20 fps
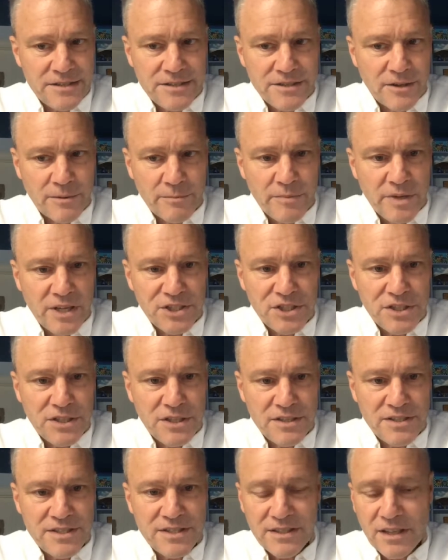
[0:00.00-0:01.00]
are much
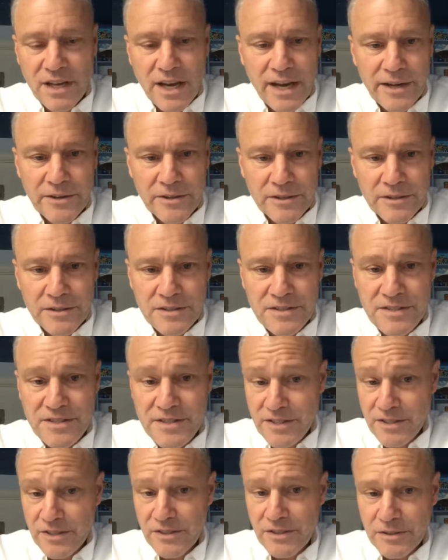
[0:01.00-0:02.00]
slighter
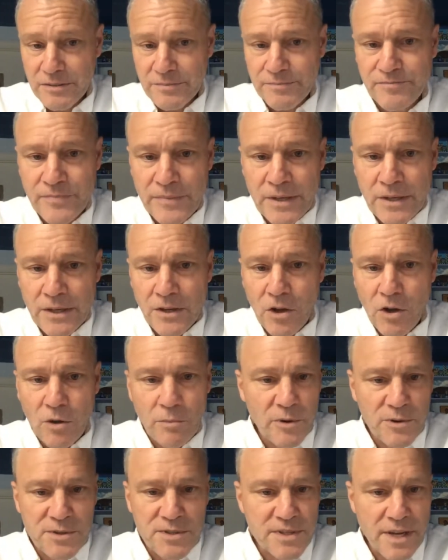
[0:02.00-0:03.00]
still,
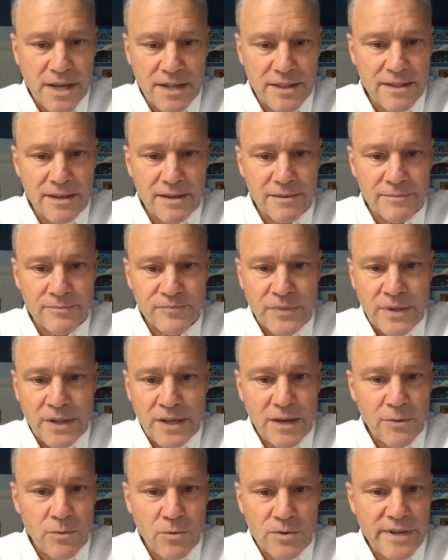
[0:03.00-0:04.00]
almost nothing.
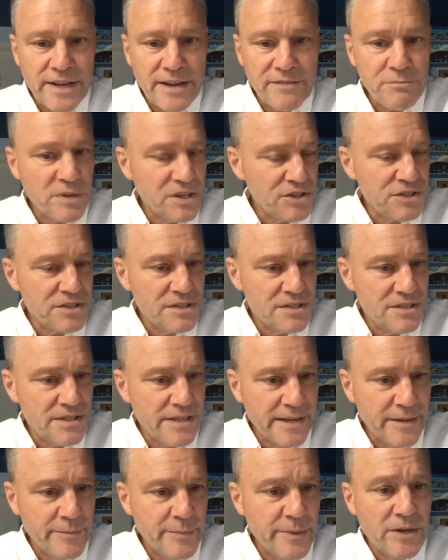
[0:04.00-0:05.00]
I won't have much to
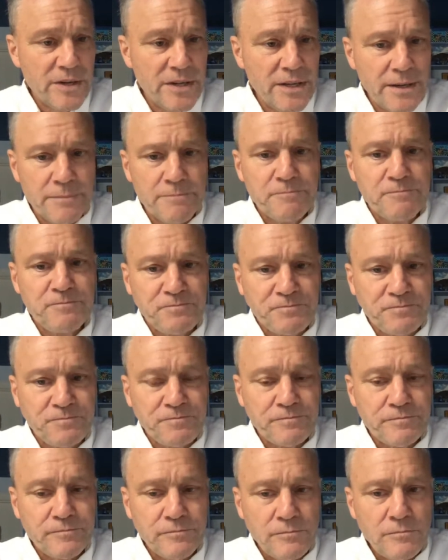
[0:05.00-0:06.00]
say about him.
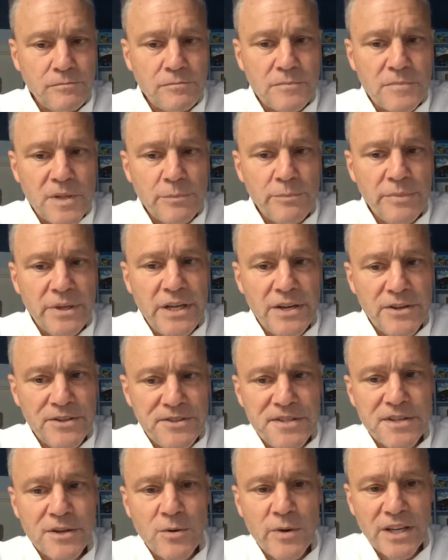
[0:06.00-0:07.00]
But here's
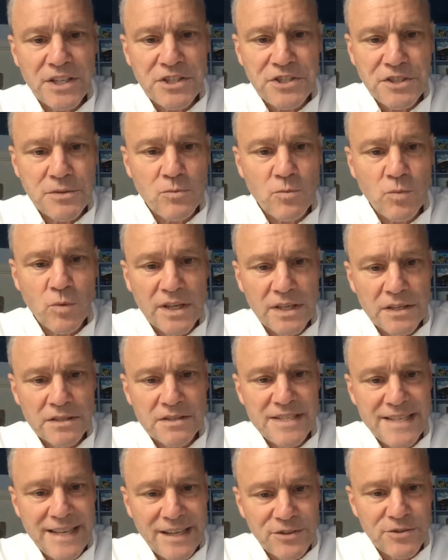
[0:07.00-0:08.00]
the question: what
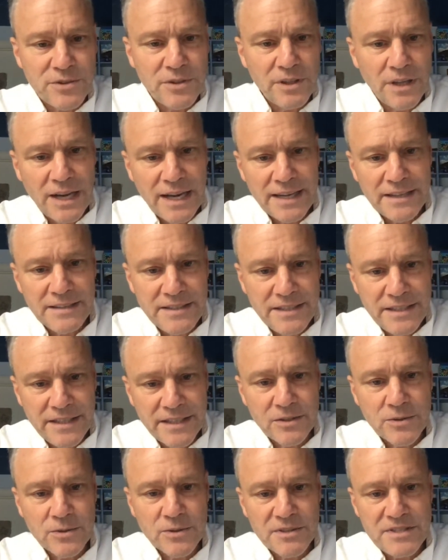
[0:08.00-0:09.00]
central idea
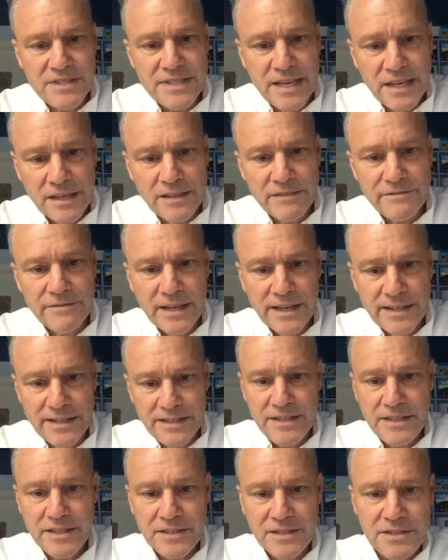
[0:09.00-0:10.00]
or set of
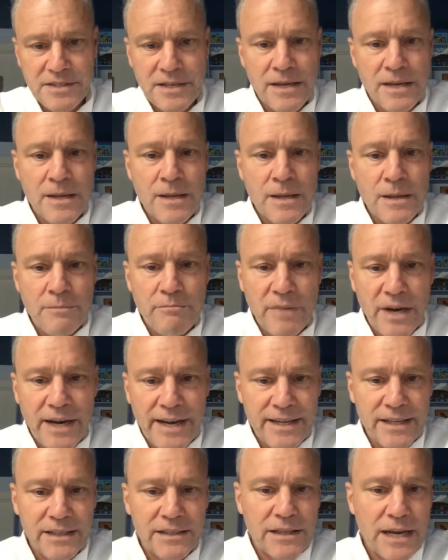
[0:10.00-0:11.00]
ideas
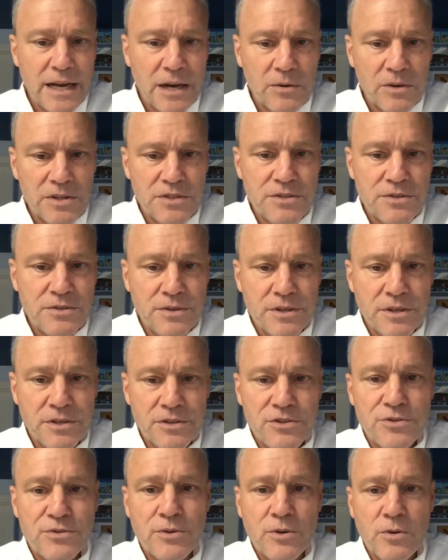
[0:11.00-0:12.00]
might allow us to
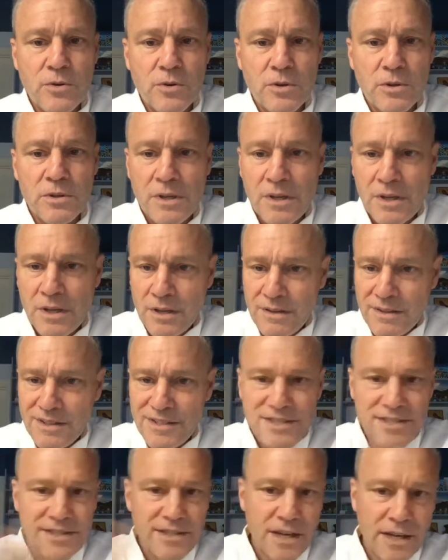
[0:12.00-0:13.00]
control the
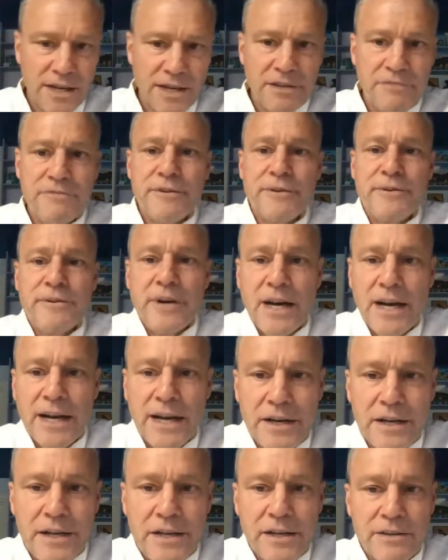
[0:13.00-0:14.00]
stunning
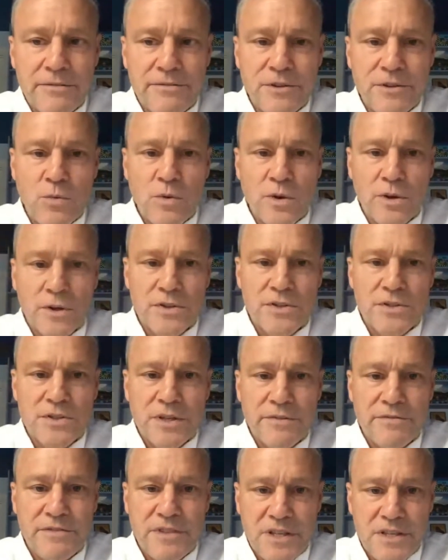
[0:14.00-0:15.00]
variety of the works
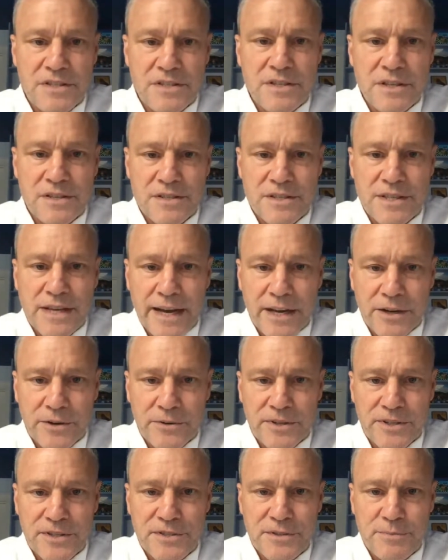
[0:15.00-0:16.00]
of these
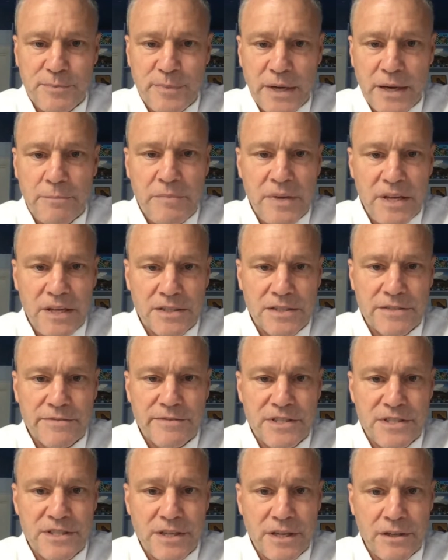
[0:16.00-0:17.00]
satirists by means of a
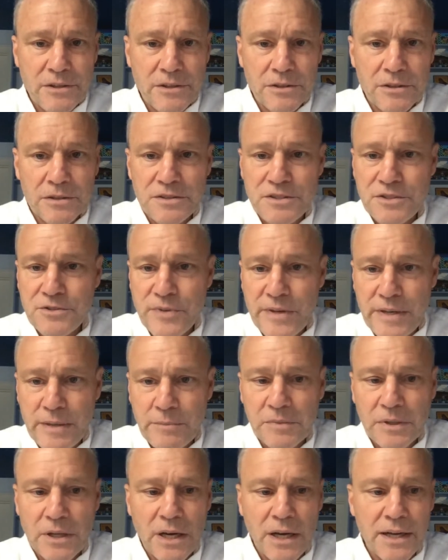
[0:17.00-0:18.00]
single
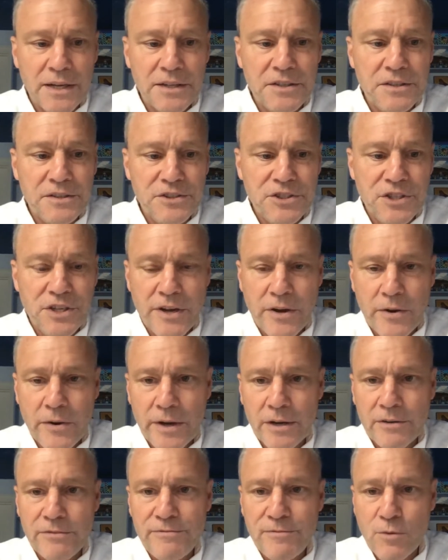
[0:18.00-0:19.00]
streamlined
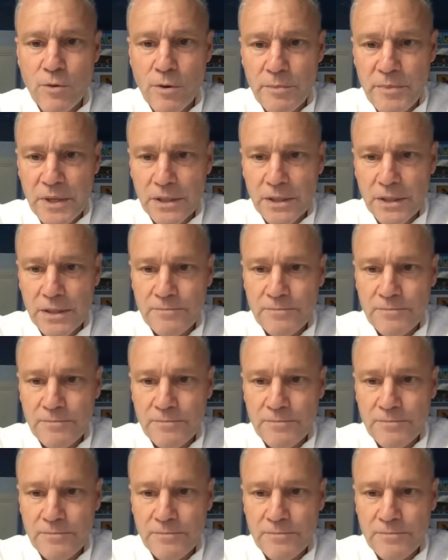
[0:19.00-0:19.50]
generic formula?